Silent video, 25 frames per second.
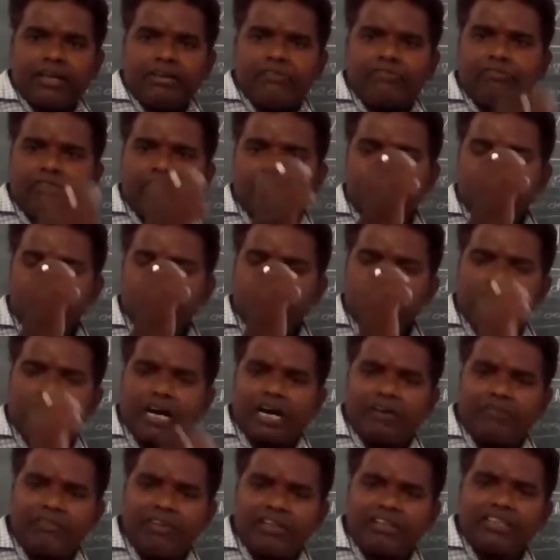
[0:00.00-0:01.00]
If we should
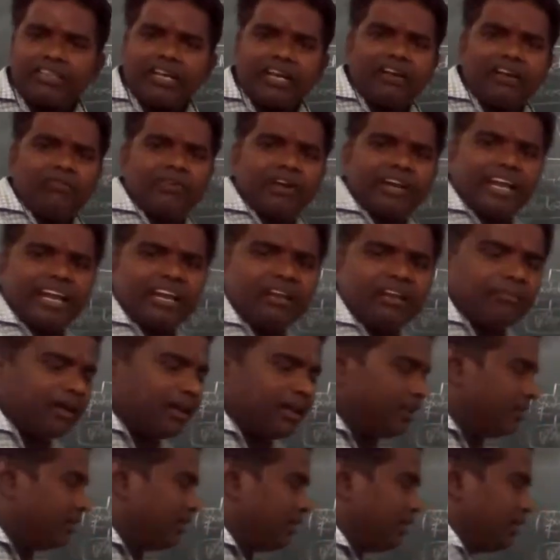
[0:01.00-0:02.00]
cut with the one
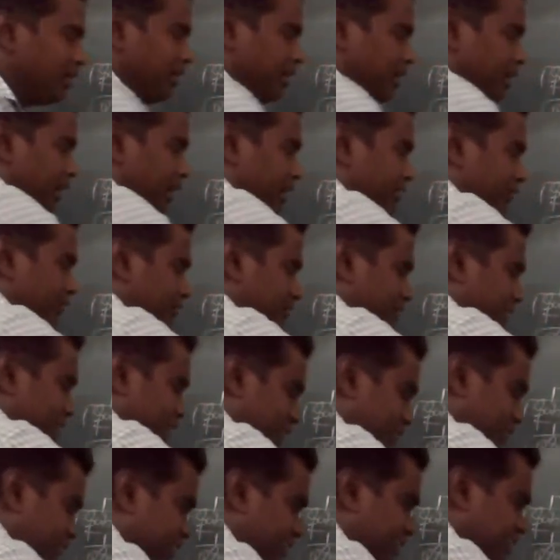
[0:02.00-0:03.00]
animal. If
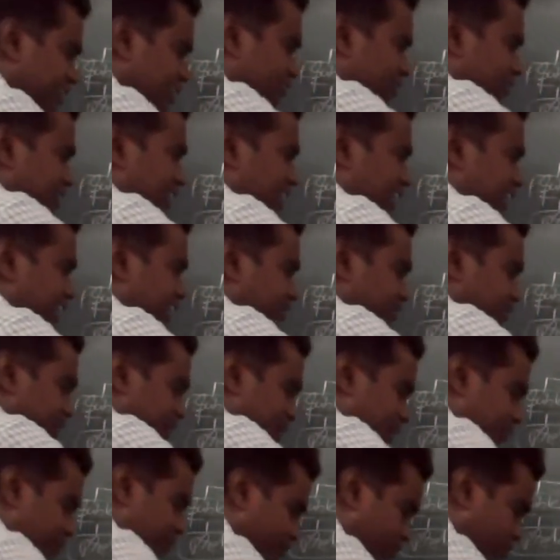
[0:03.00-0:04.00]
cut with the one
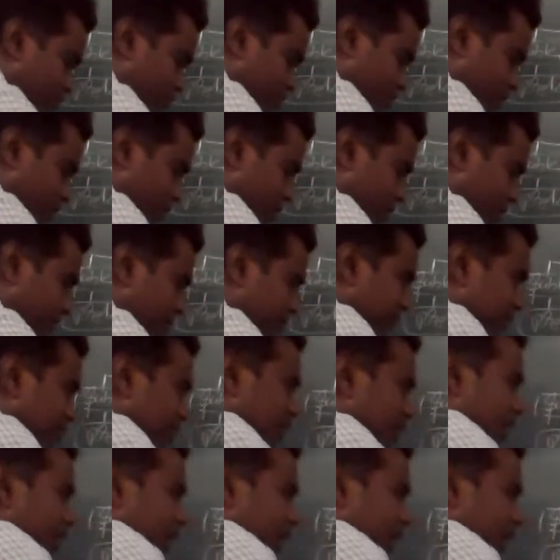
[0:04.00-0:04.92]
animal from